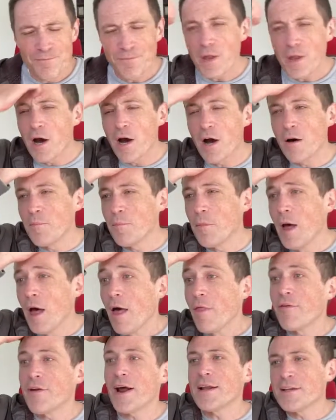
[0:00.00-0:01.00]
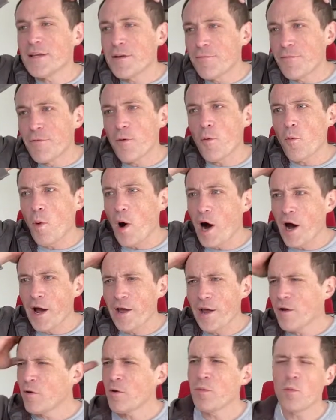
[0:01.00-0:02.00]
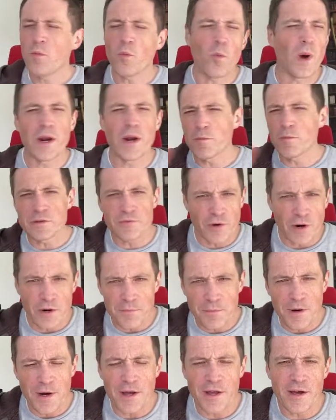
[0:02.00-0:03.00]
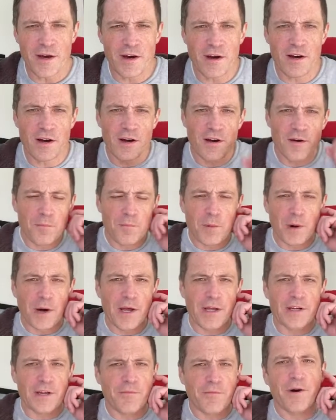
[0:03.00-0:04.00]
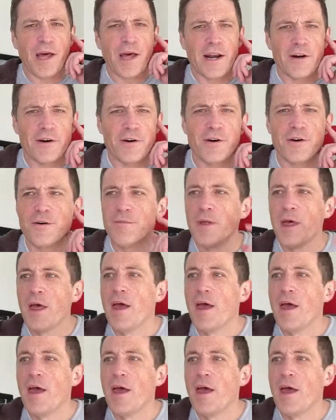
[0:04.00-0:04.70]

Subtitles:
that I did for a while when it was run by a different editor.